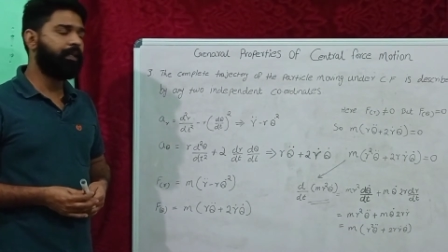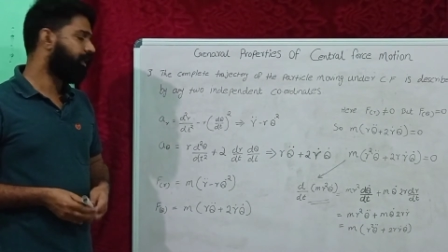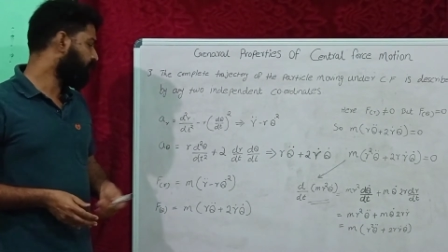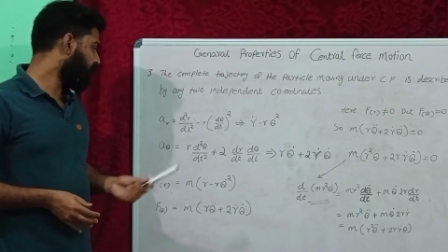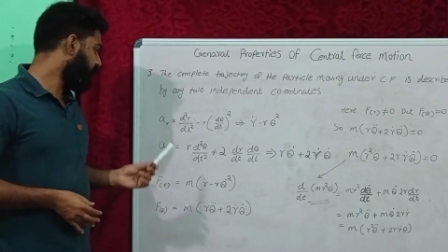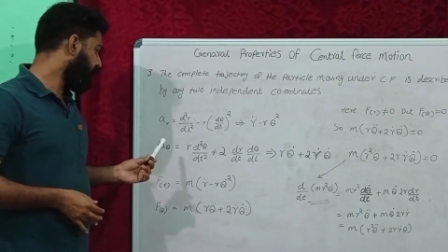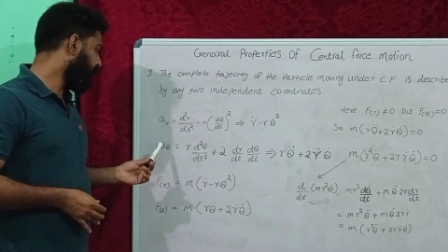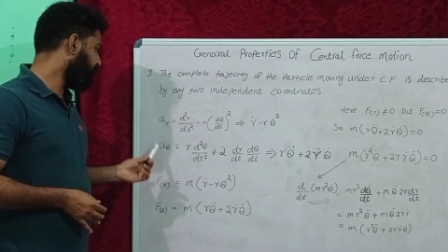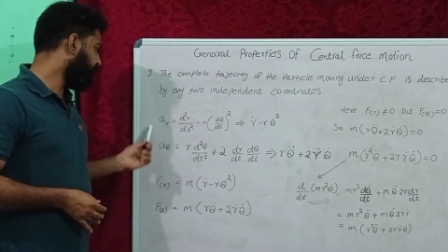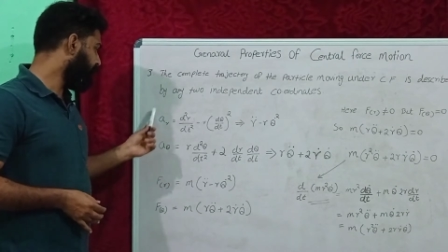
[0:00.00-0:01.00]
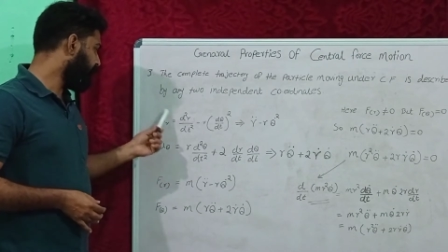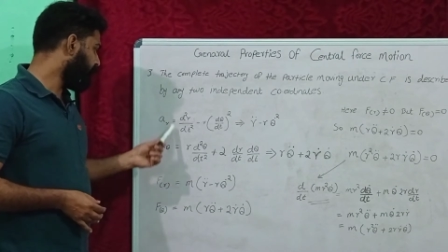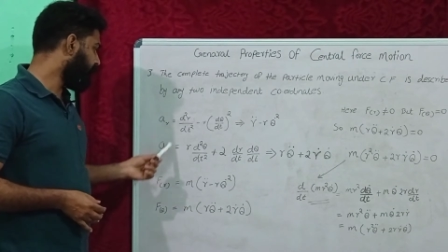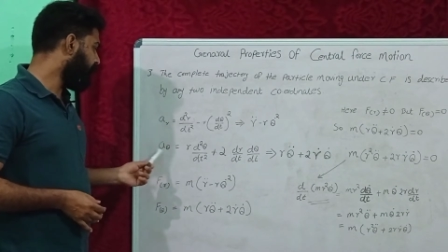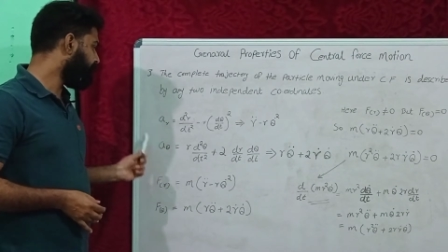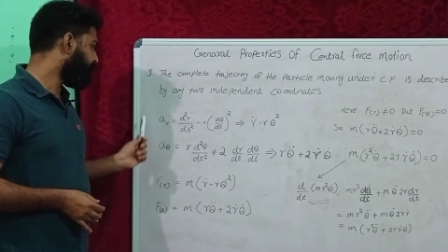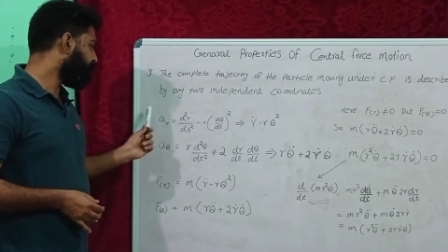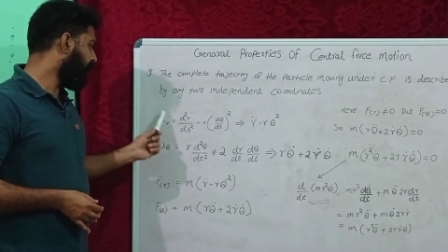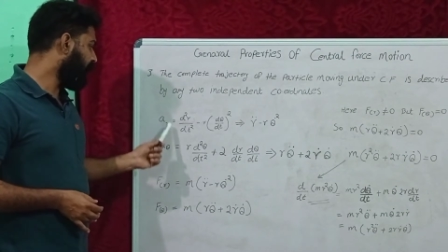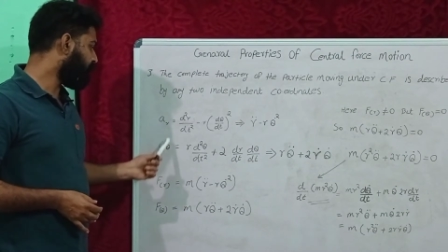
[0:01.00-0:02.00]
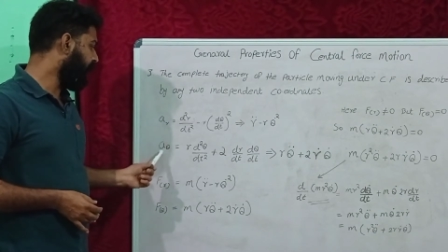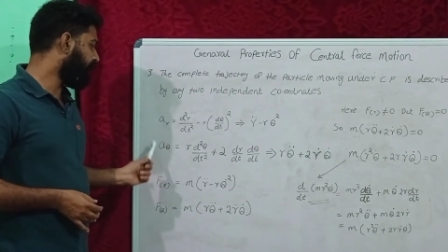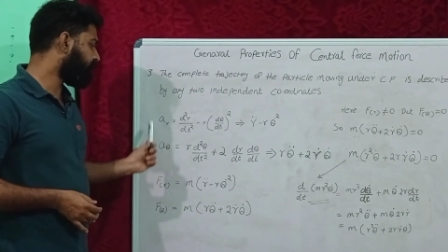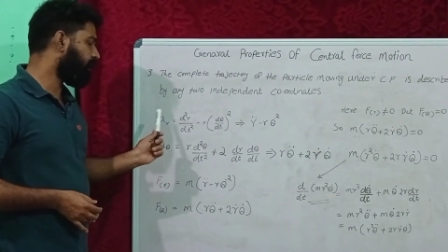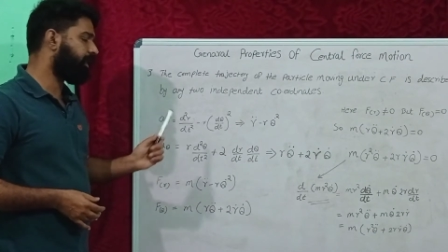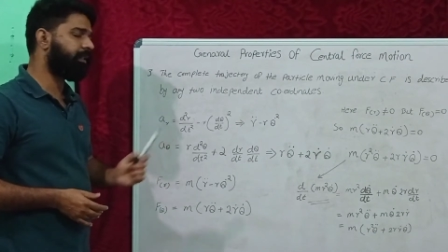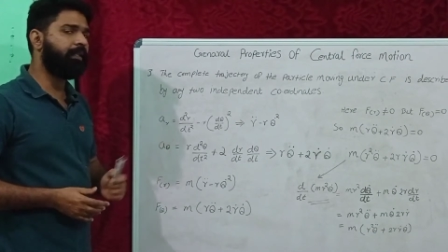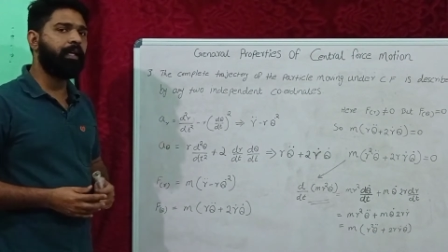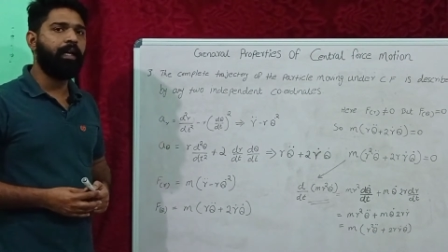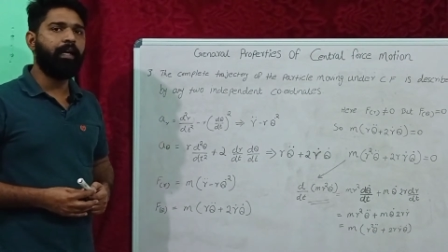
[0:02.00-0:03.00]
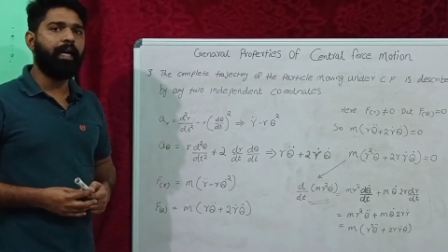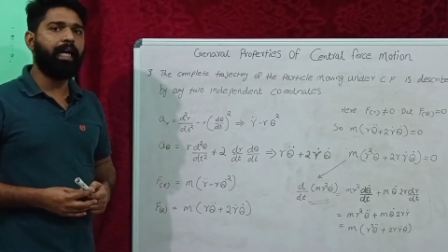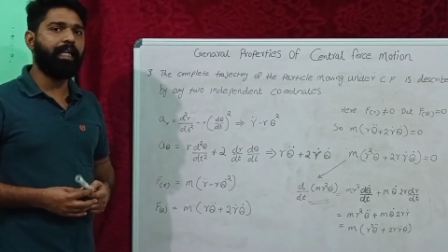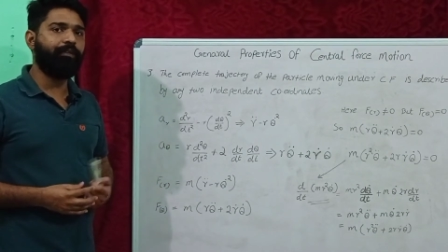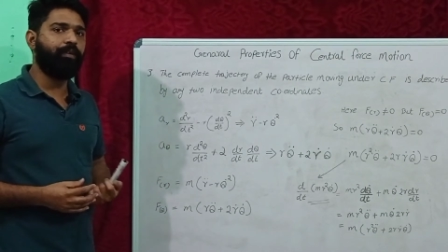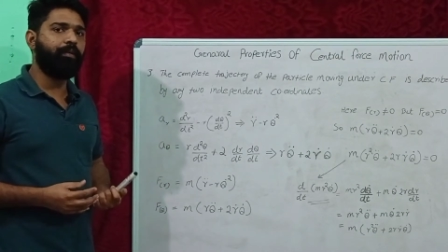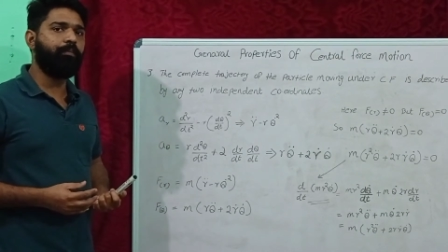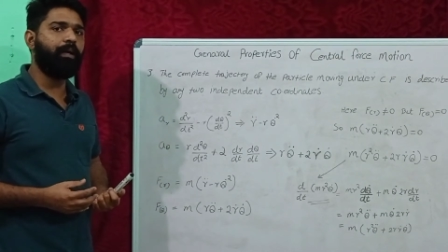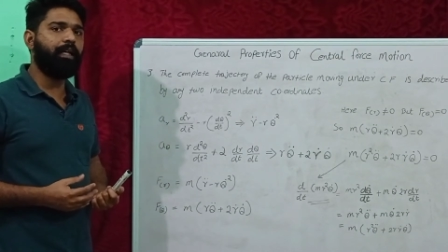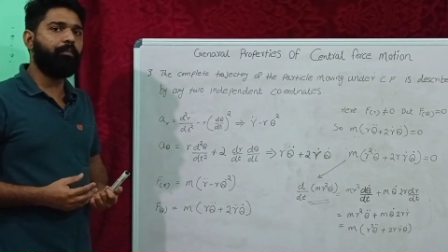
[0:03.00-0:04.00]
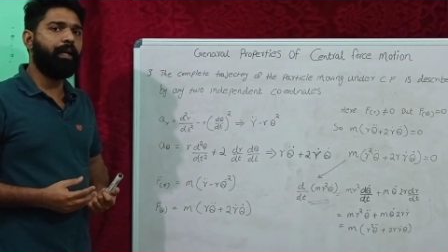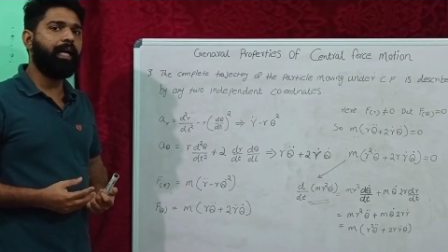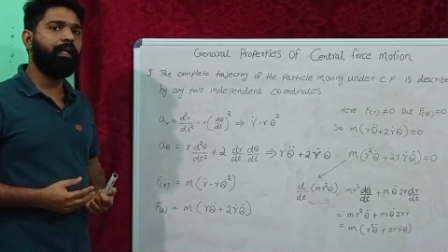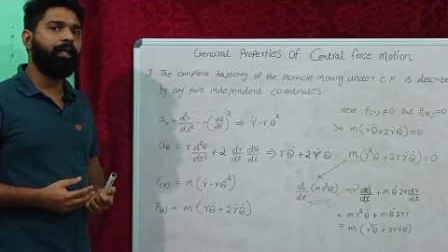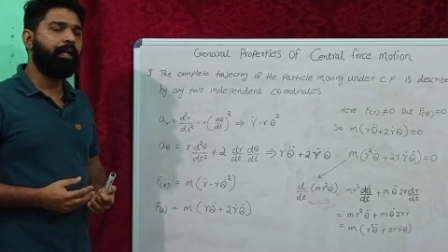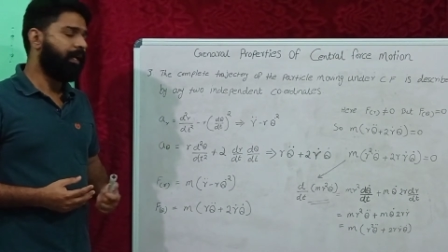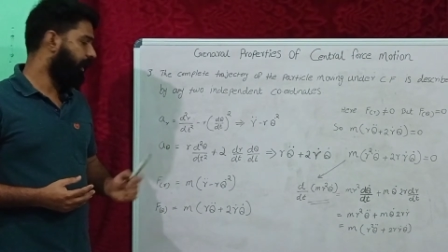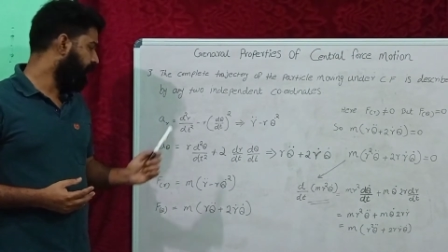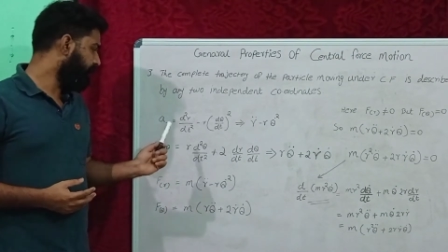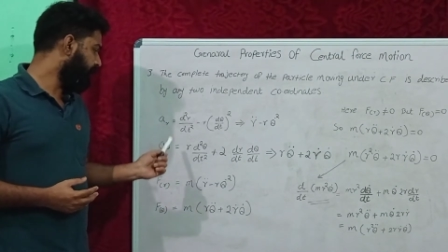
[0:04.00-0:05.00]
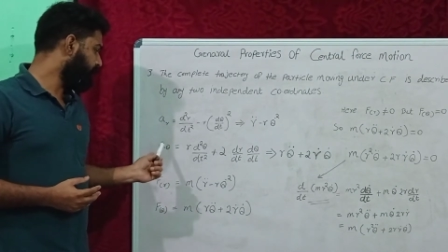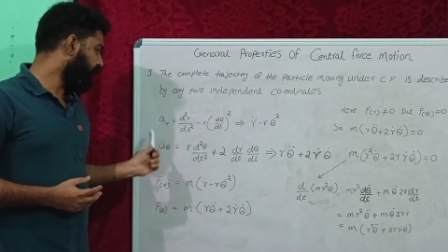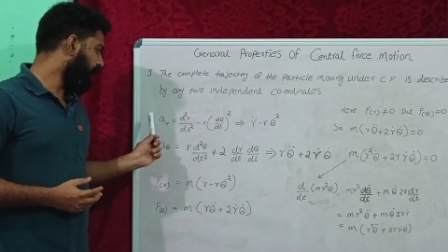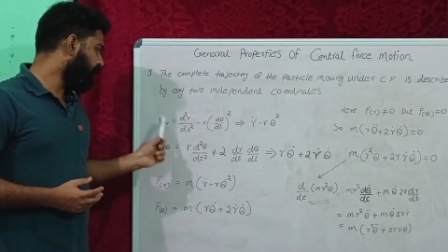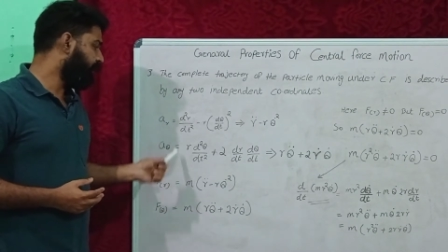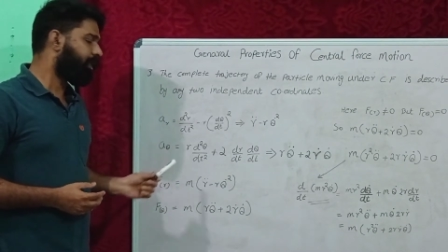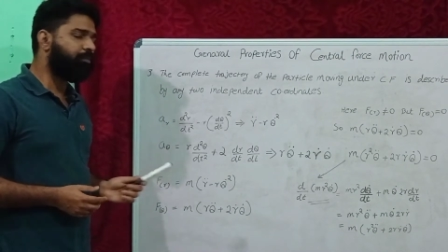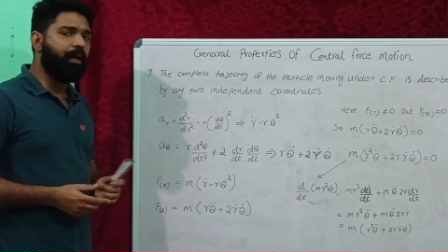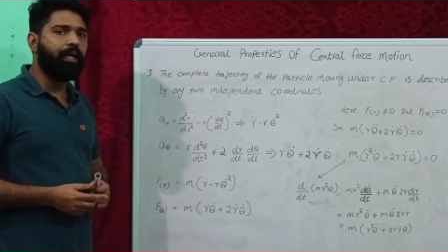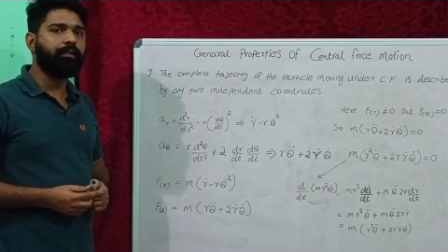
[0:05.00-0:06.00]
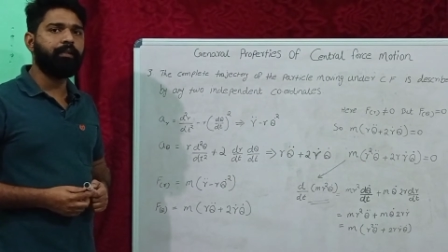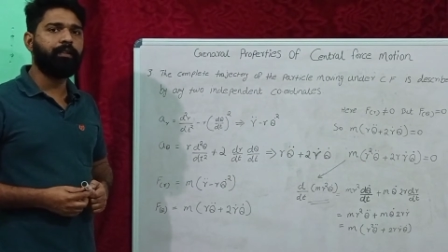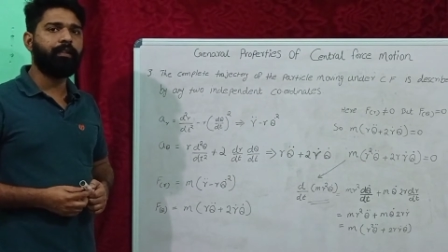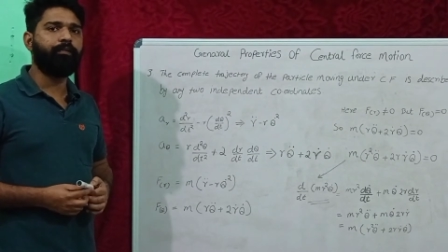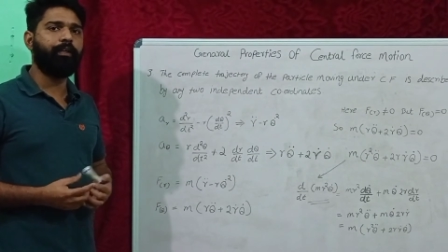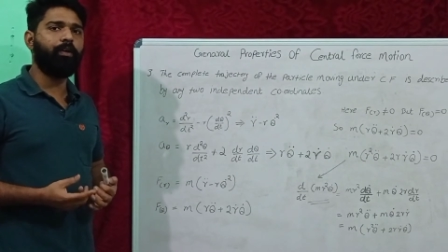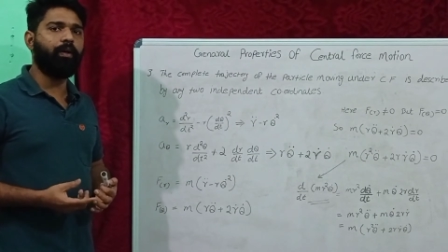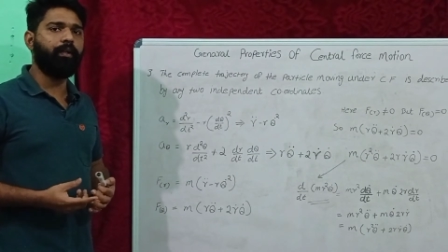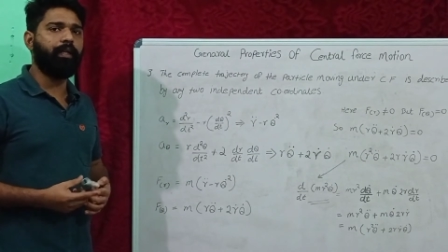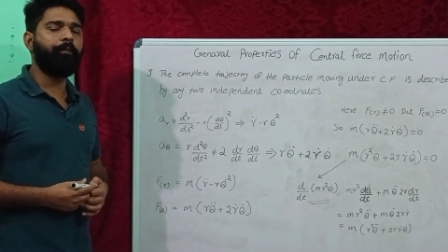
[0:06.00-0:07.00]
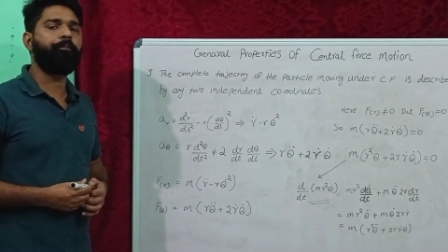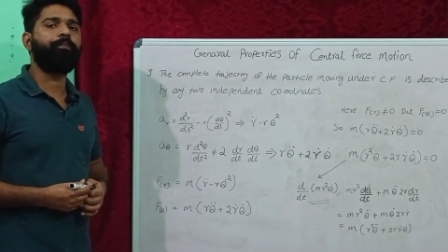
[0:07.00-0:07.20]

So here we know the value of acceleration, and if we multiplied this value with mass, we got the